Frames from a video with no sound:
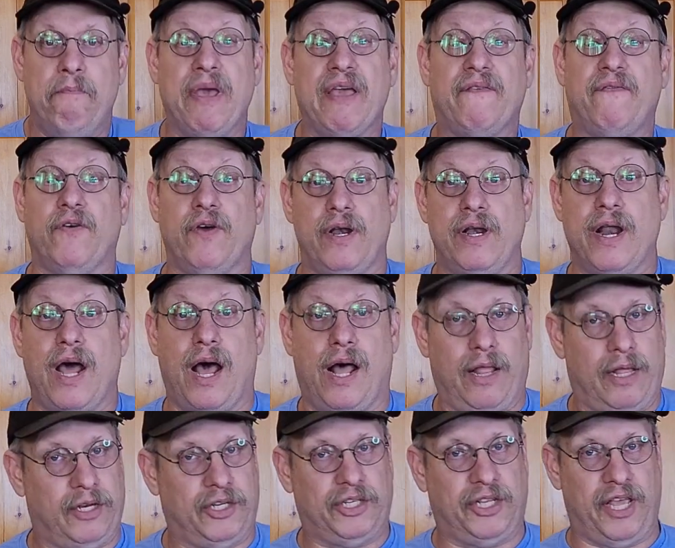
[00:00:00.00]
Bigfoot
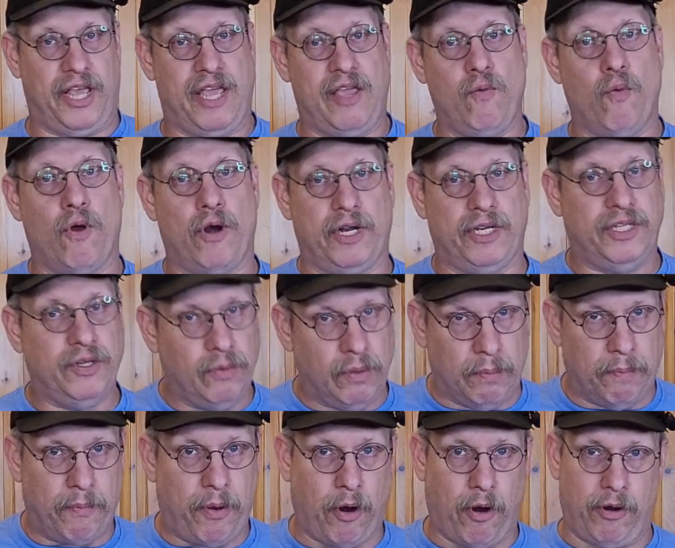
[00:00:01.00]
knowledge that he wanted to
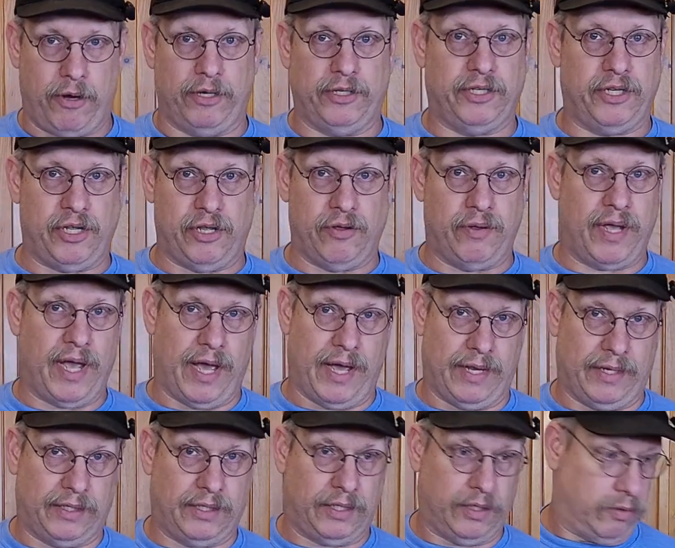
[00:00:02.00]
impart into you
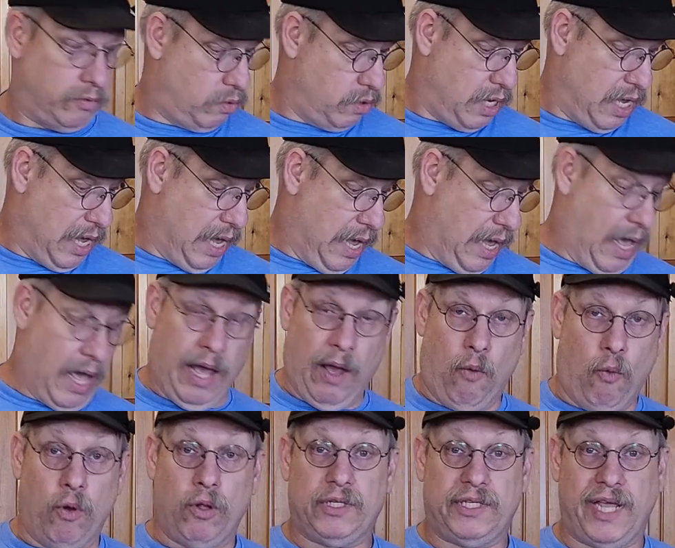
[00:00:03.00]
guys. So
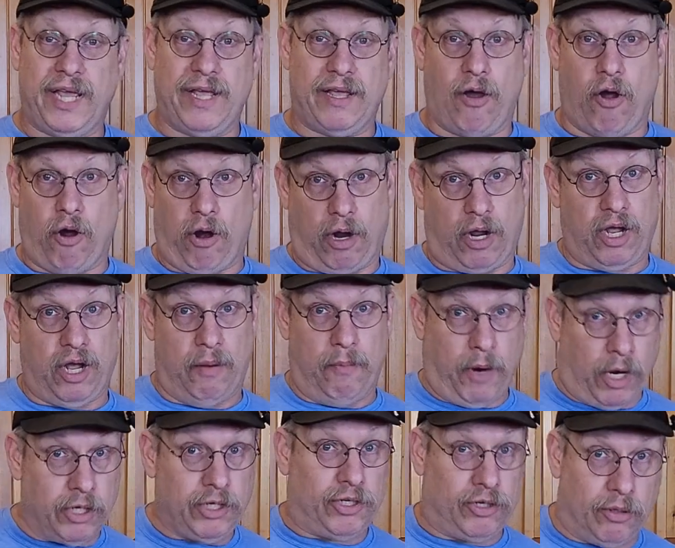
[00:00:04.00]
we'll take our
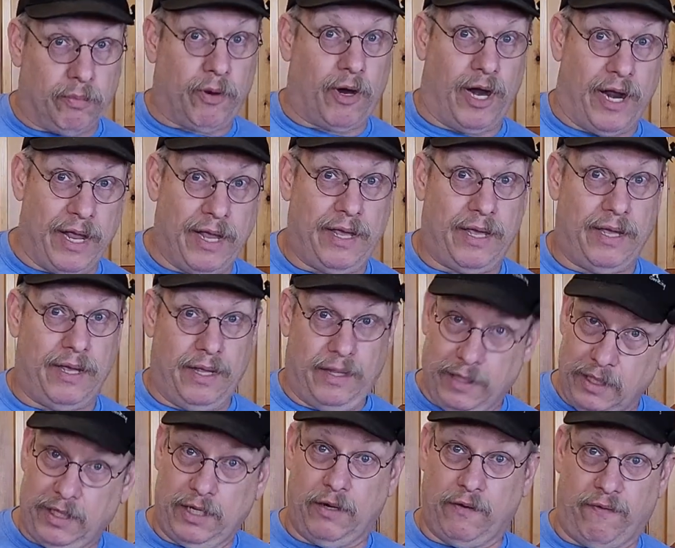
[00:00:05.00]
commercial break
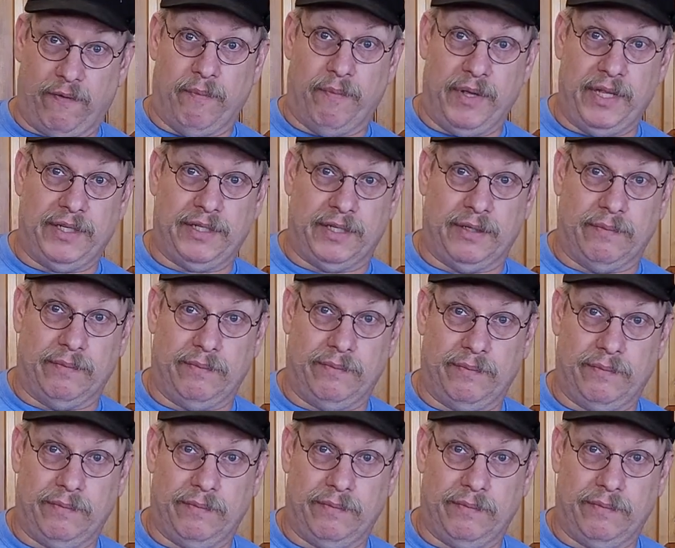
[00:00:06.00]
and let's hear from Benson.